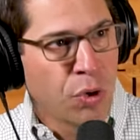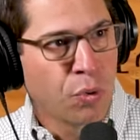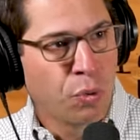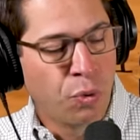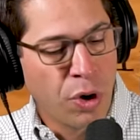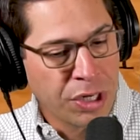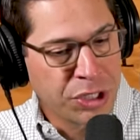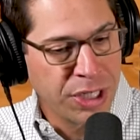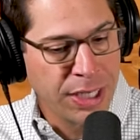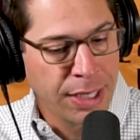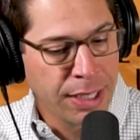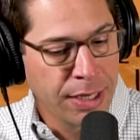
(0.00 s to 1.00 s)
rush
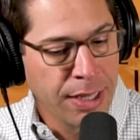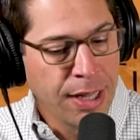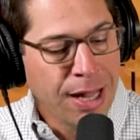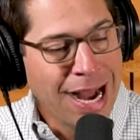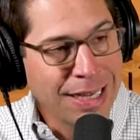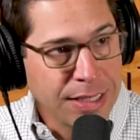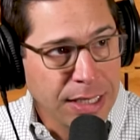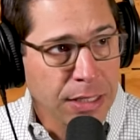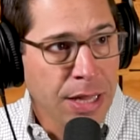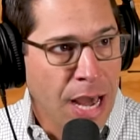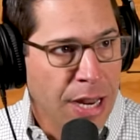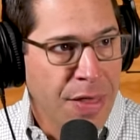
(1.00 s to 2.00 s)
in. I think a
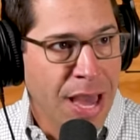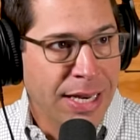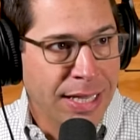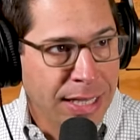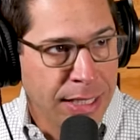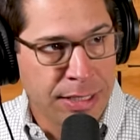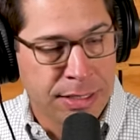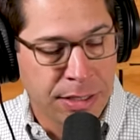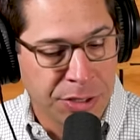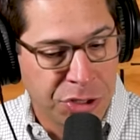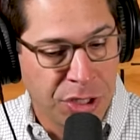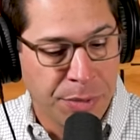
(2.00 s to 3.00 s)
lot of that is
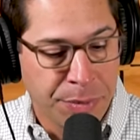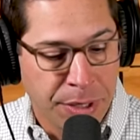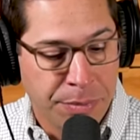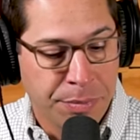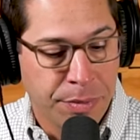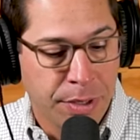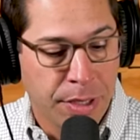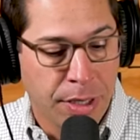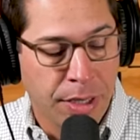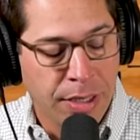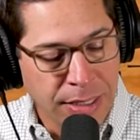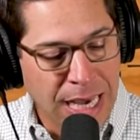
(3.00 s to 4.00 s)
legitimate,
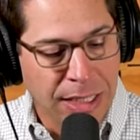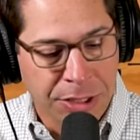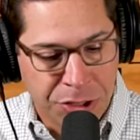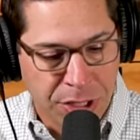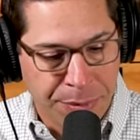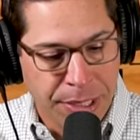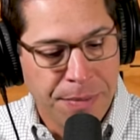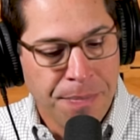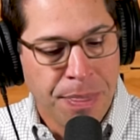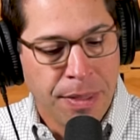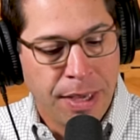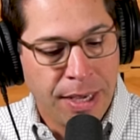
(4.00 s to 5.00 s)
uh, not legitimate.
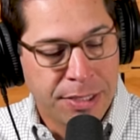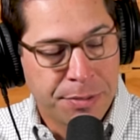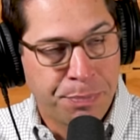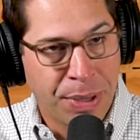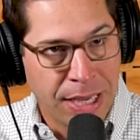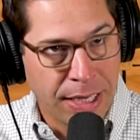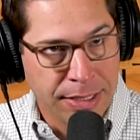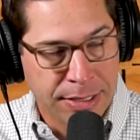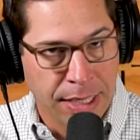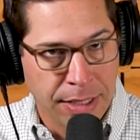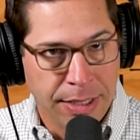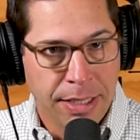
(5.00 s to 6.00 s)
It's panic
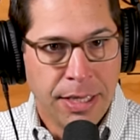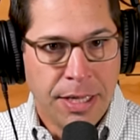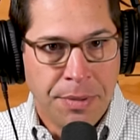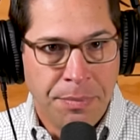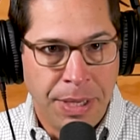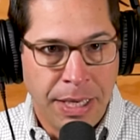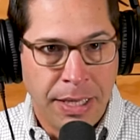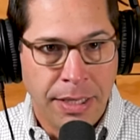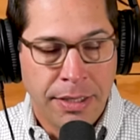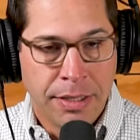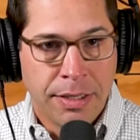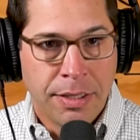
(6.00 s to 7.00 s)
selling,
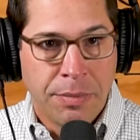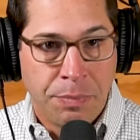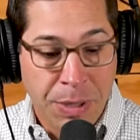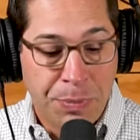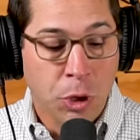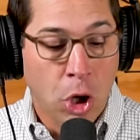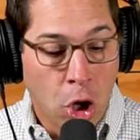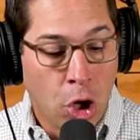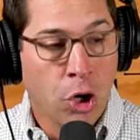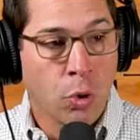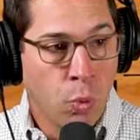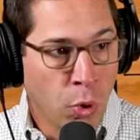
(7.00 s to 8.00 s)
meaning people
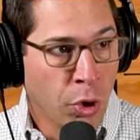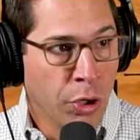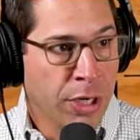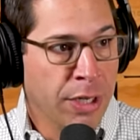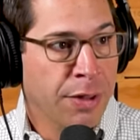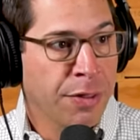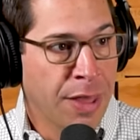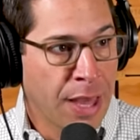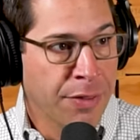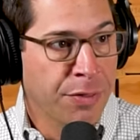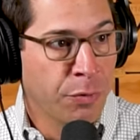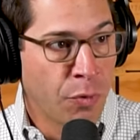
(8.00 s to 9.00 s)
are worried
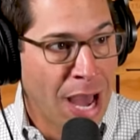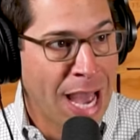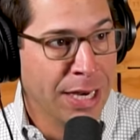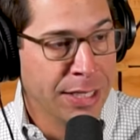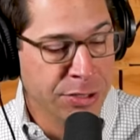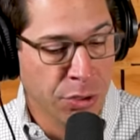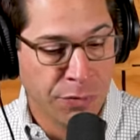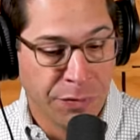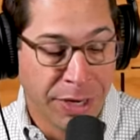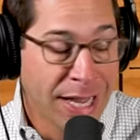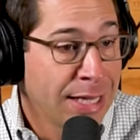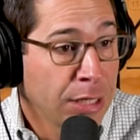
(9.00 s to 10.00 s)
that the ride is over.
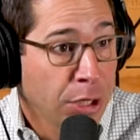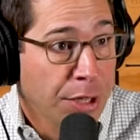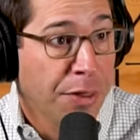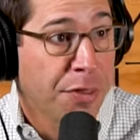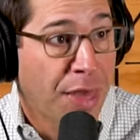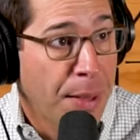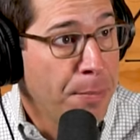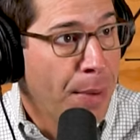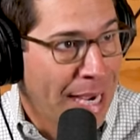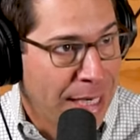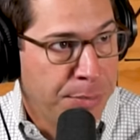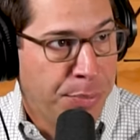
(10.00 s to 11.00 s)
And look, they
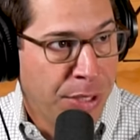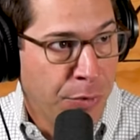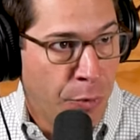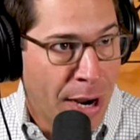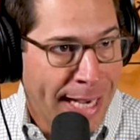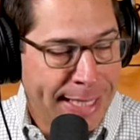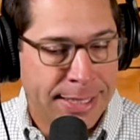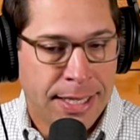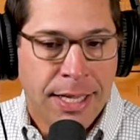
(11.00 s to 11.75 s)
might be right.